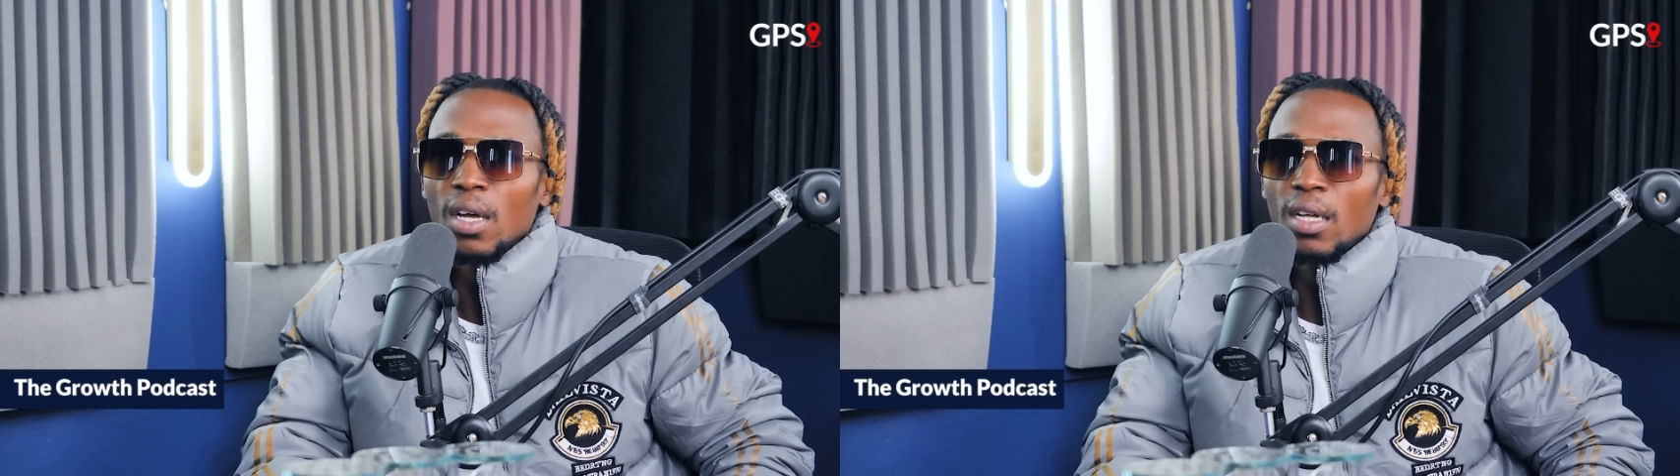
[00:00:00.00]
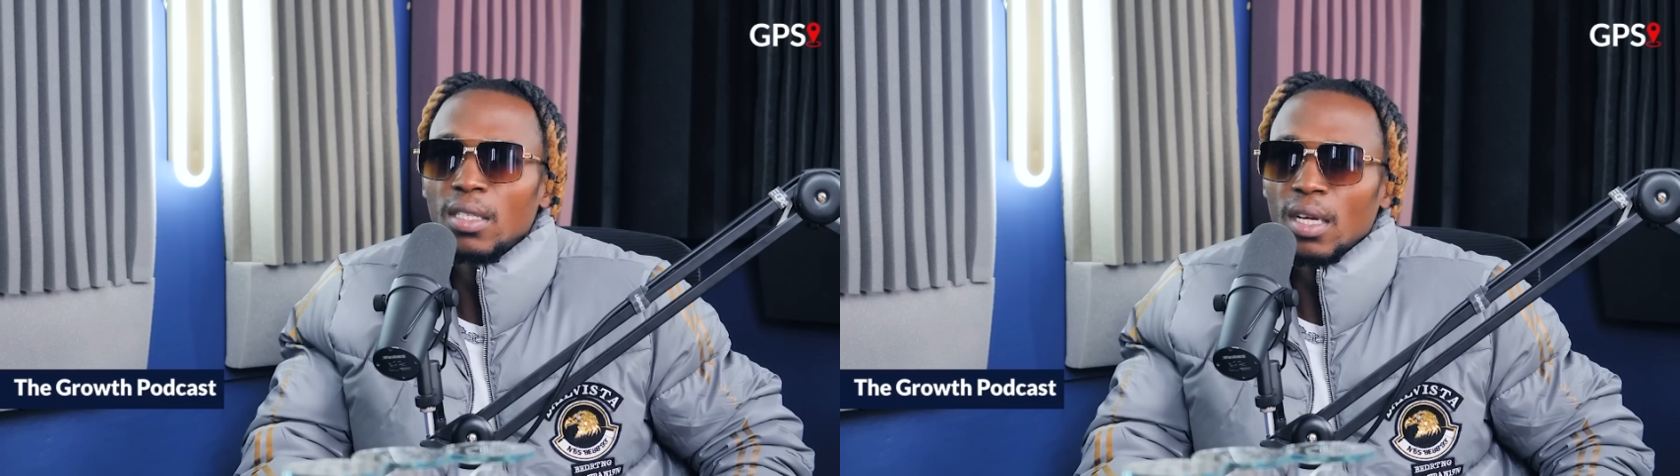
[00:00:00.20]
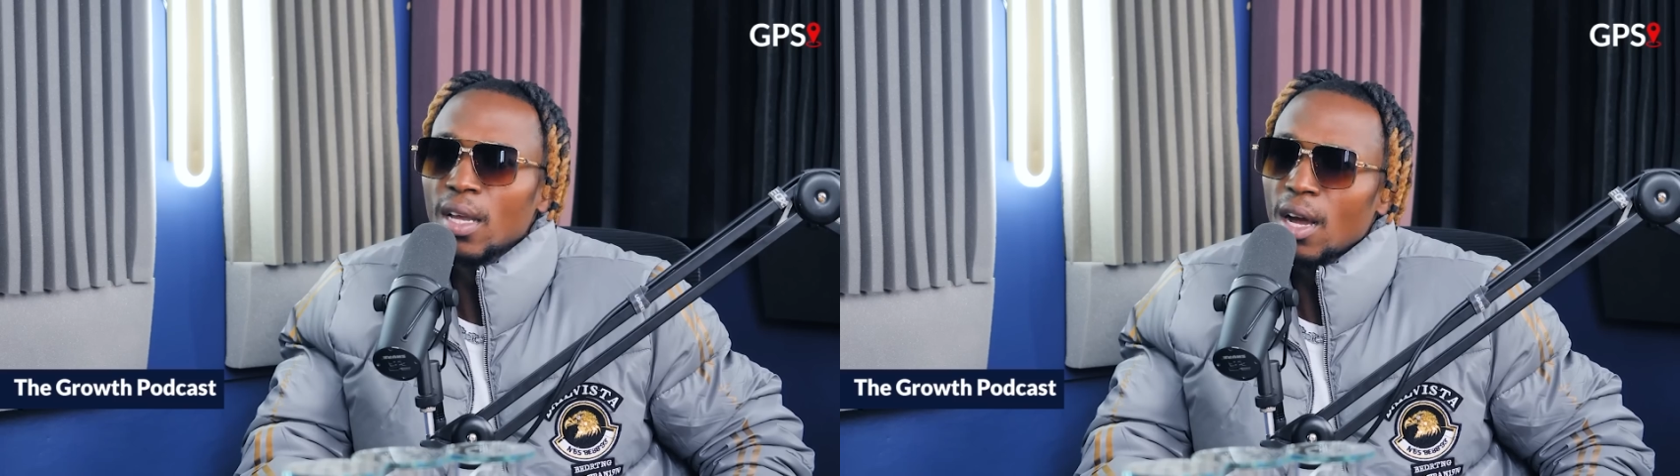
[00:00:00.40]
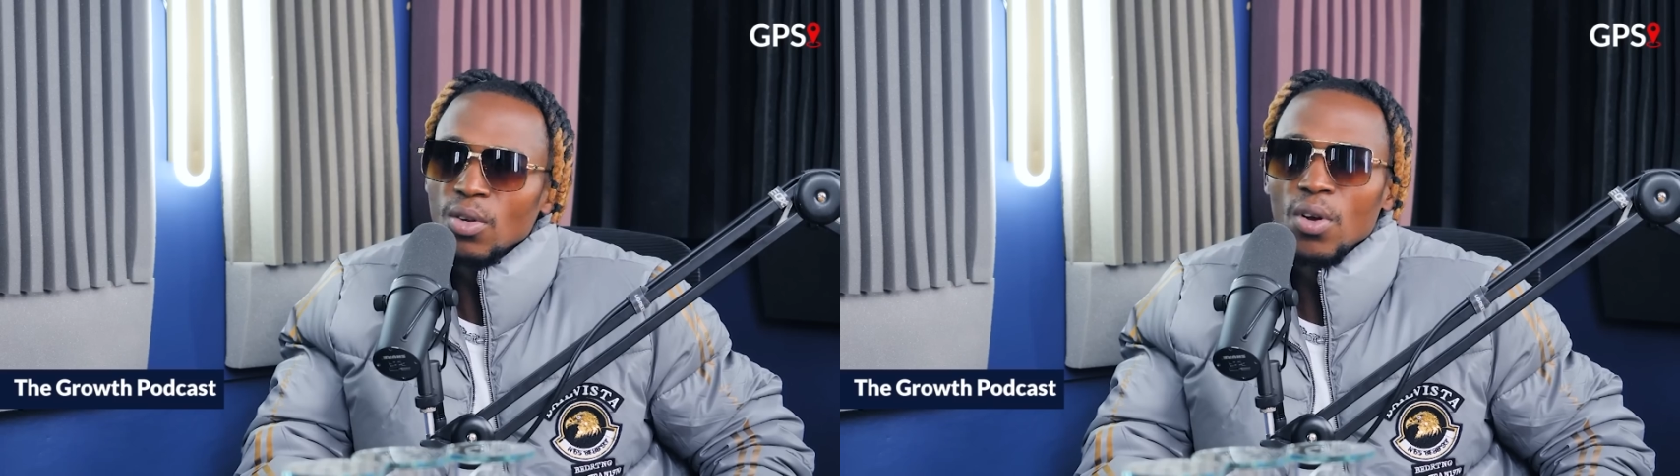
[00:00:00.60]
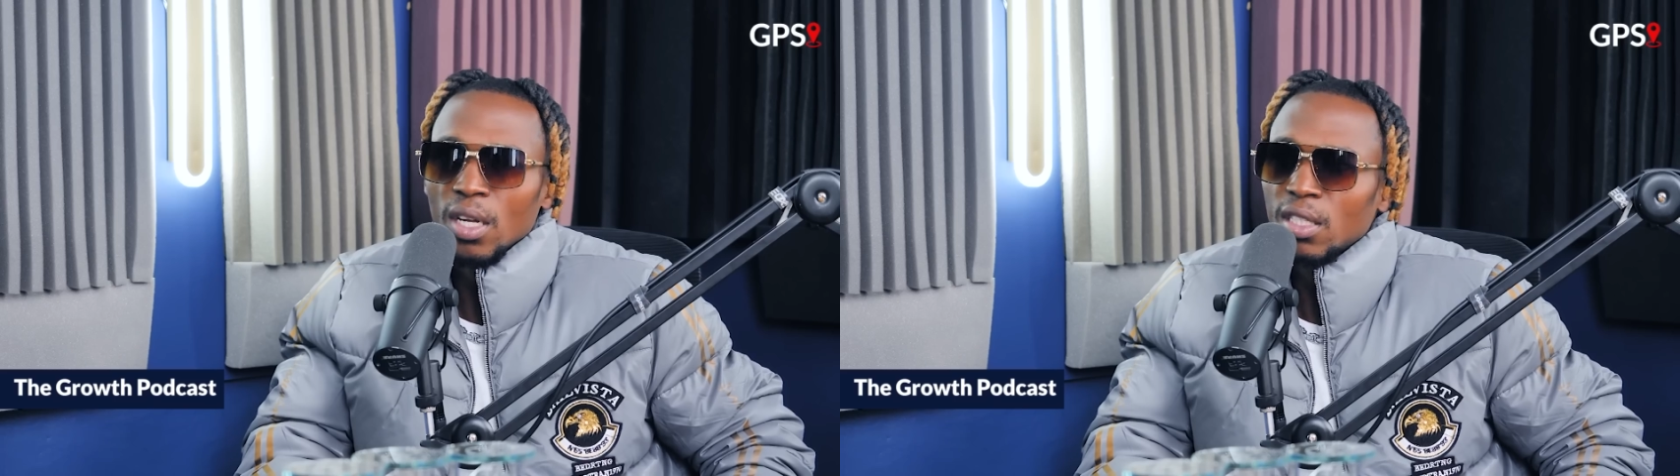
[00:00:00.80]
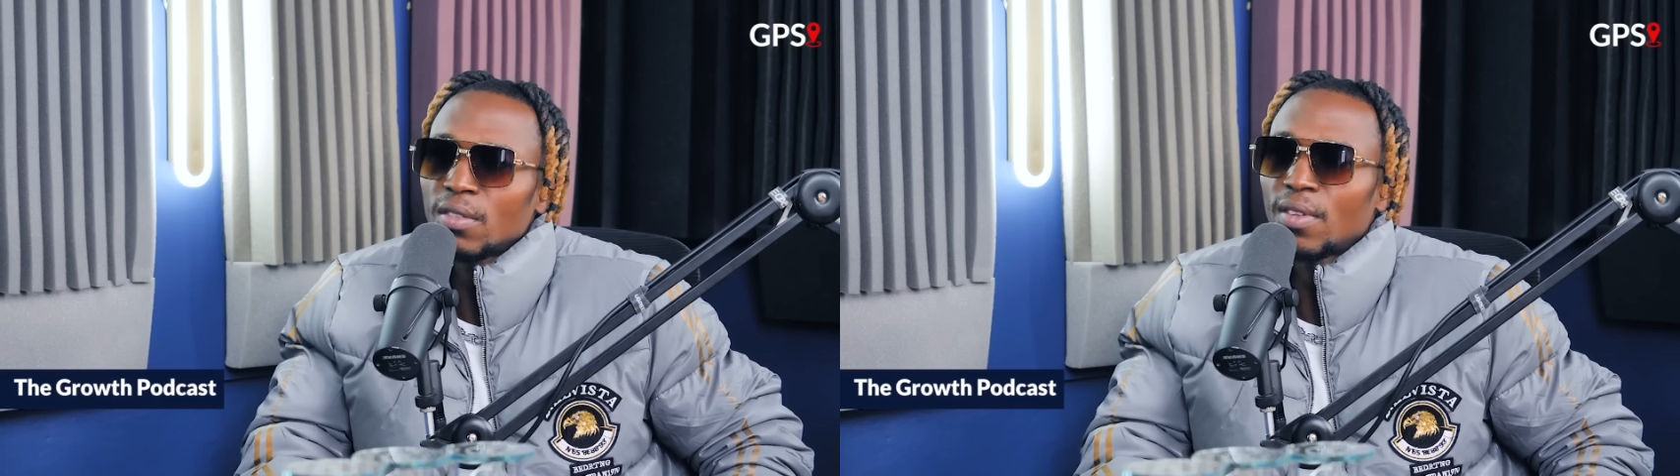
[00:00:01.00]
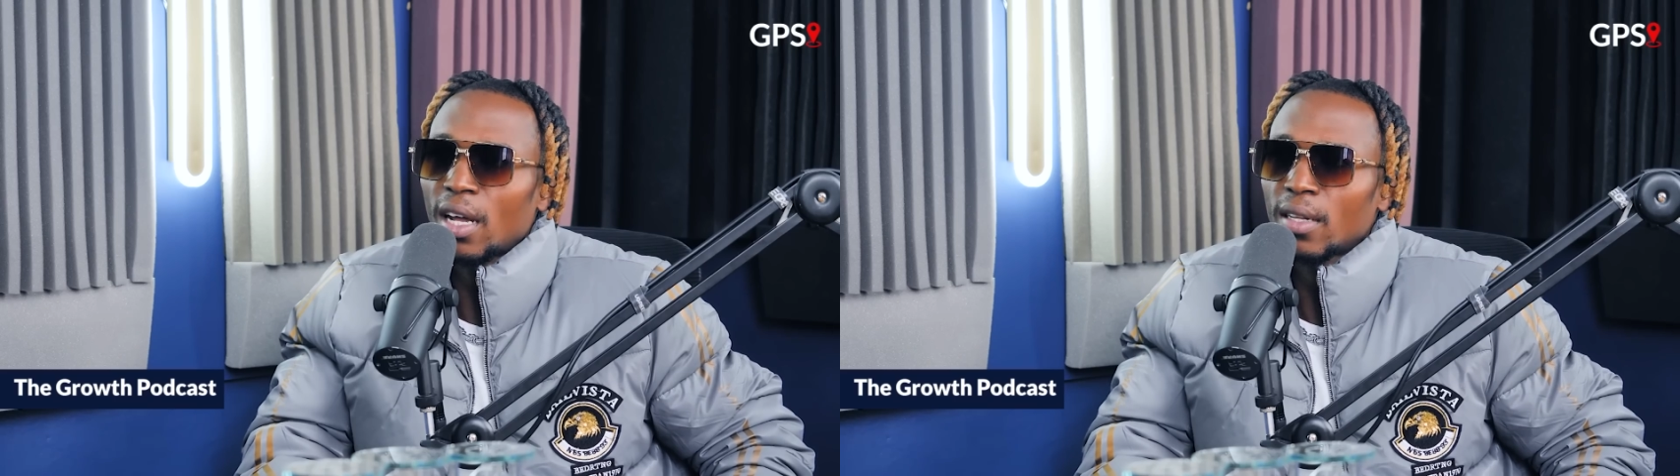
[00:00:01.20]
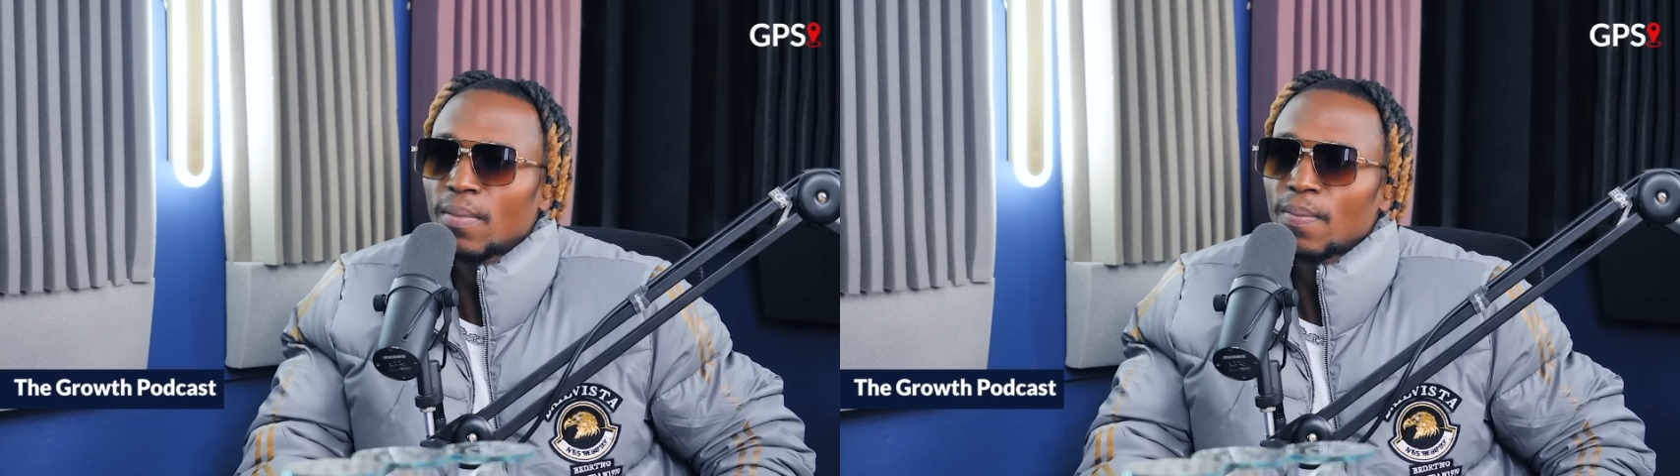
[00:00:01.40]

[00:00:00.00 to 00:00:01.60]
and yeah, you're gonna achieve that.